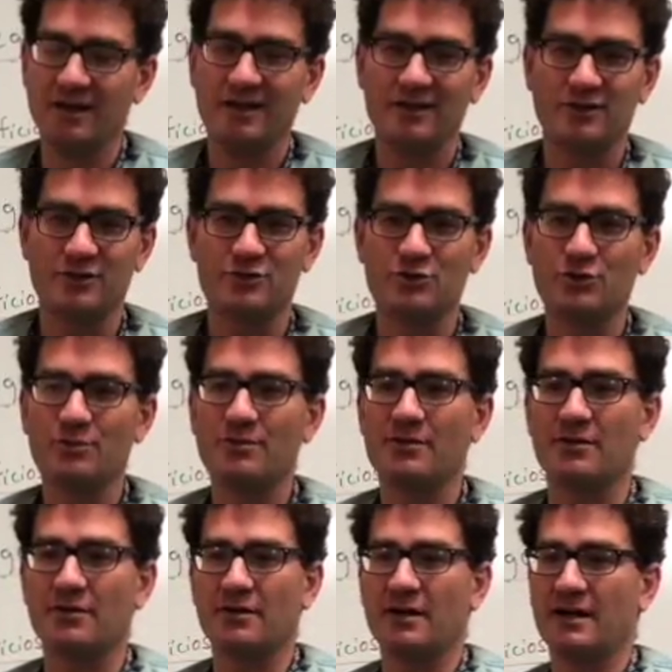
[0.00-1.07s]
legumes
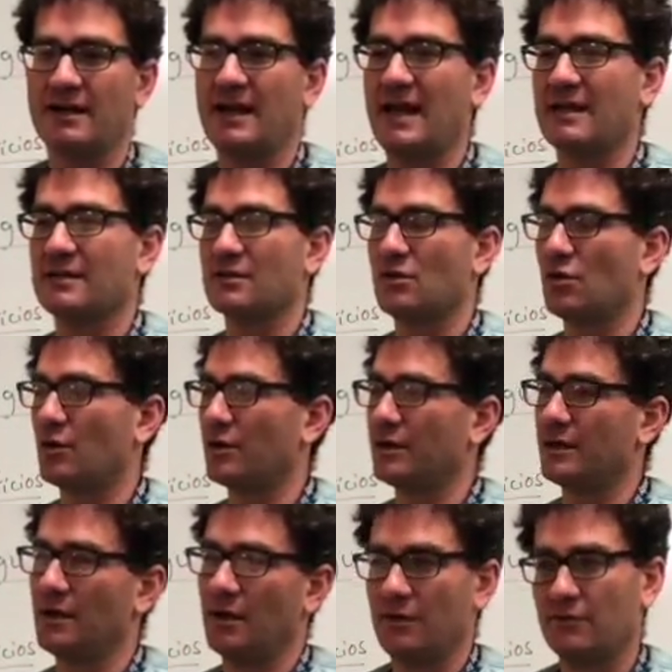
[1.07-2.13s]
are a
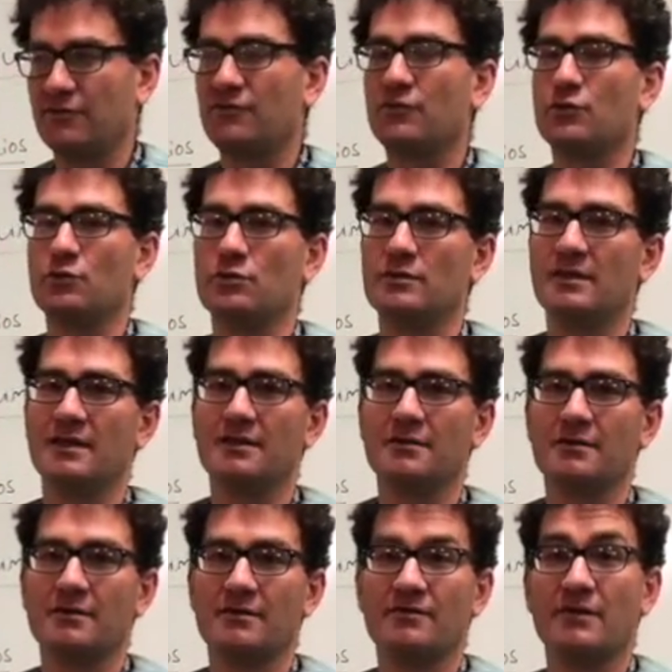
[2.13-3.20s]
category of food that
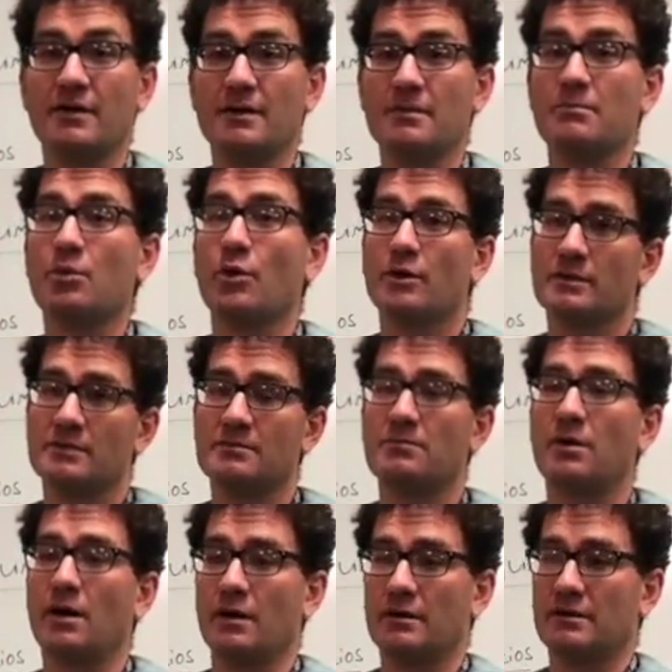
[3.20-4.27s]
is a very important
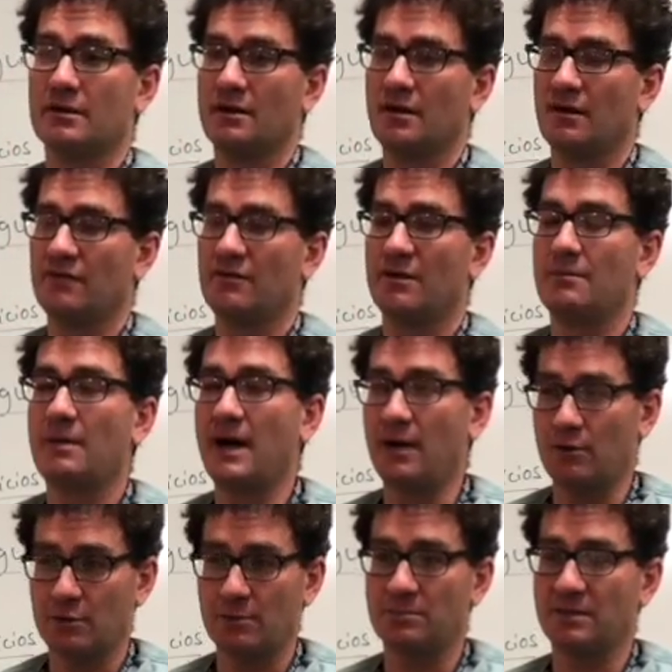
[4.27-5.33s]
part of the
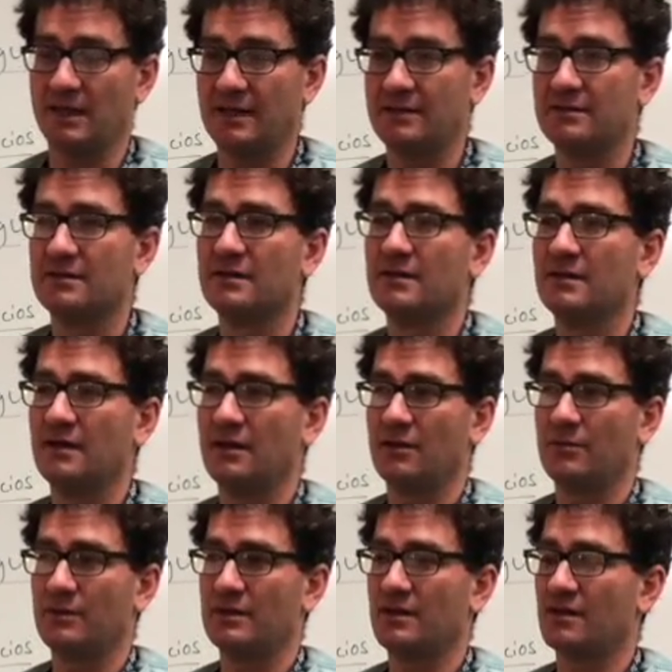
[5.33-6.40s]
power plate,
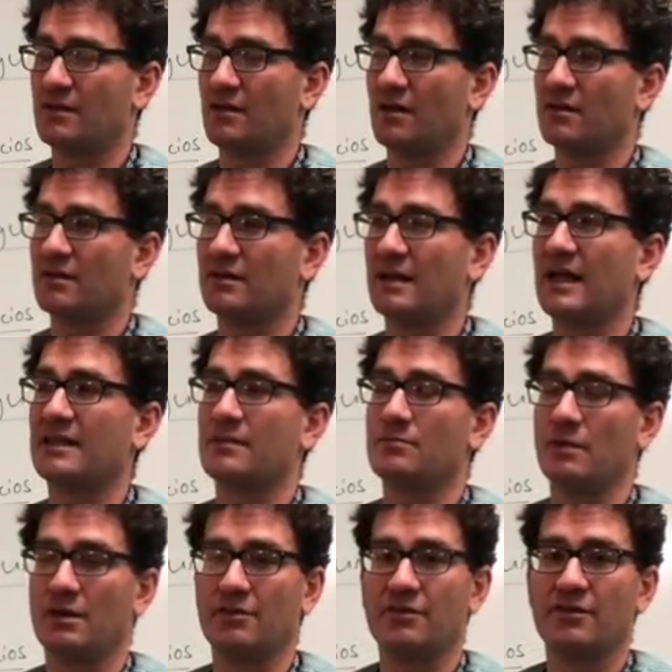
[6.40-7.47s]
as we discussed last
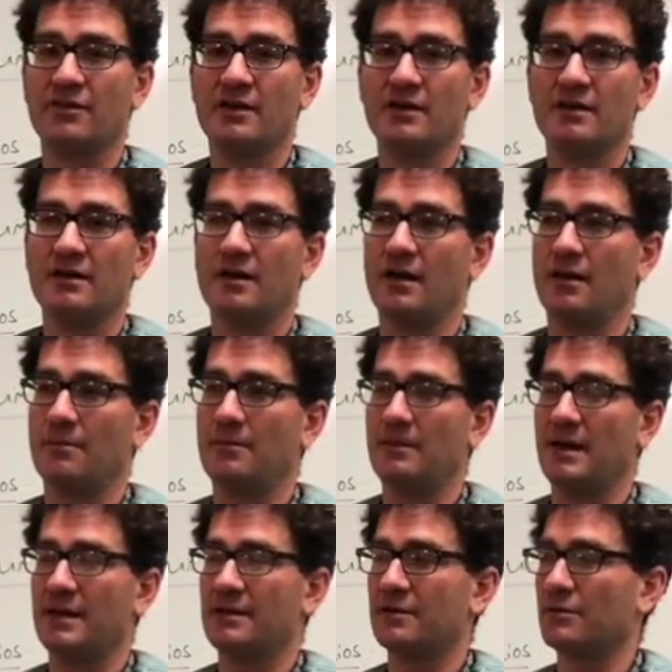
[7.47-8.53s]
month,
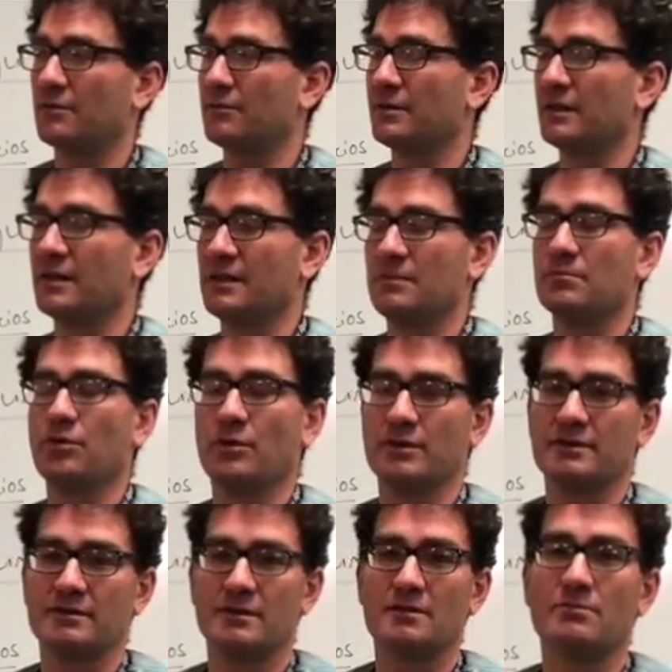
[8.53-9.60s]
and a really
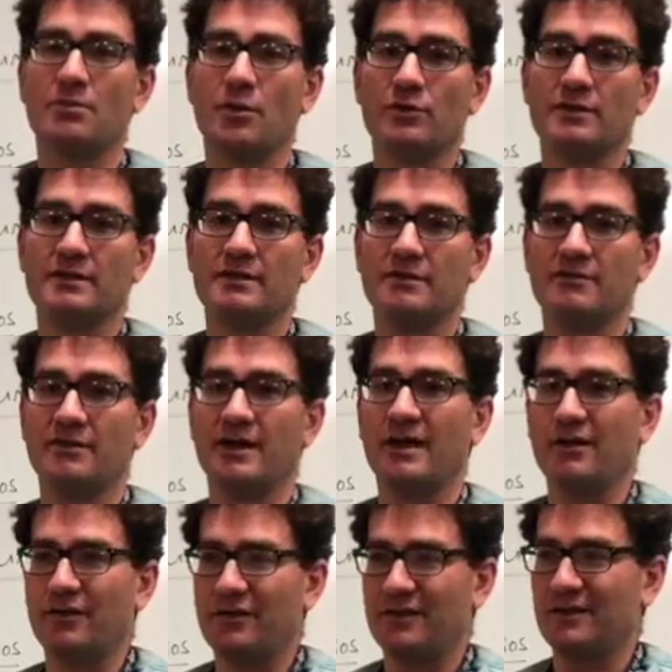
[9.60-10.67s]
important component of a
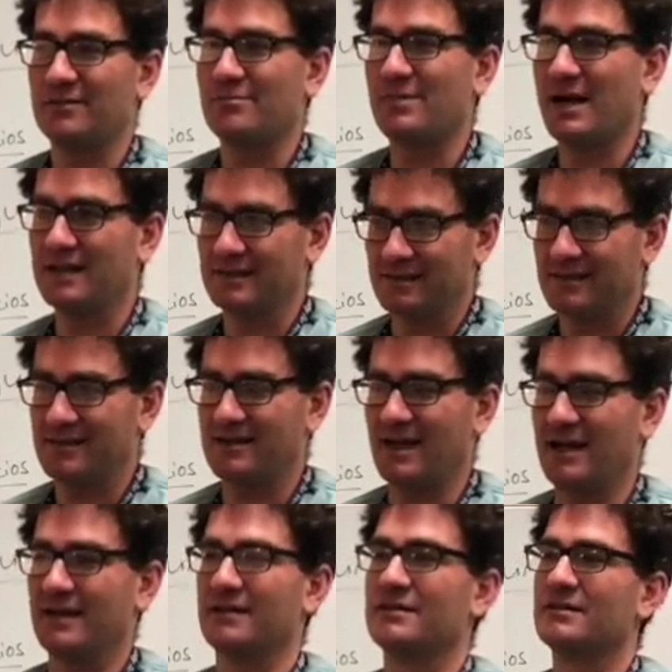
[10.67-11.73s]
healthy and balanced
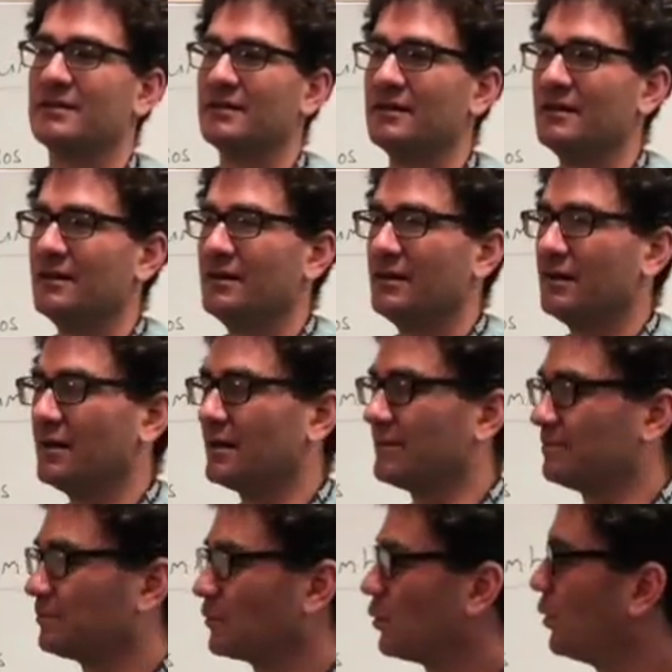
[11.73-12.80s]
diet.
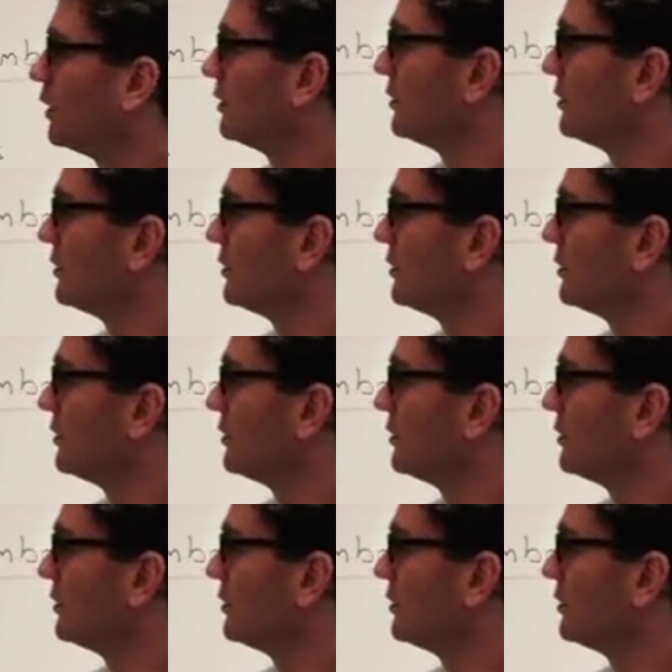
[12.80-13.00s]
What